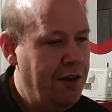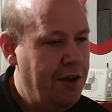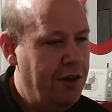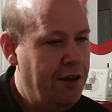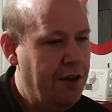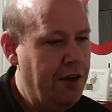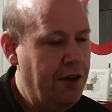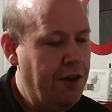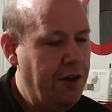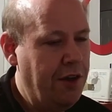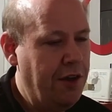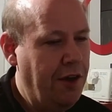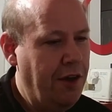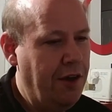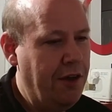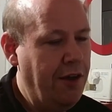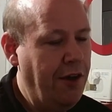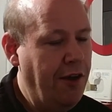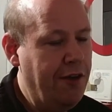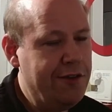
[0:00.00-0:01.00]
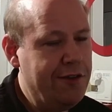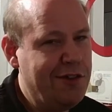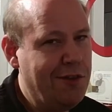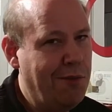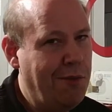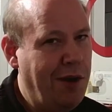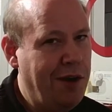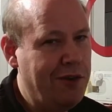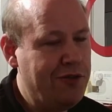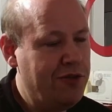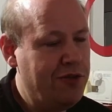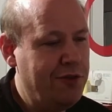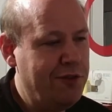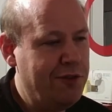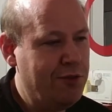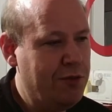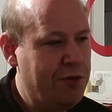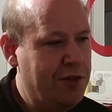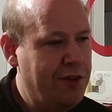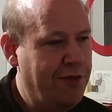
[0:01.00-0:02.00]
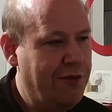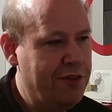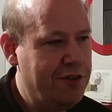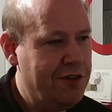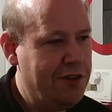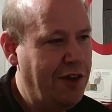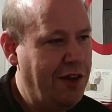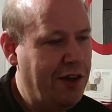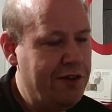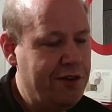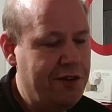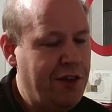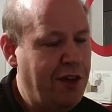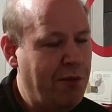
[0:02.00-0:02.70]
the also modules were in different slots.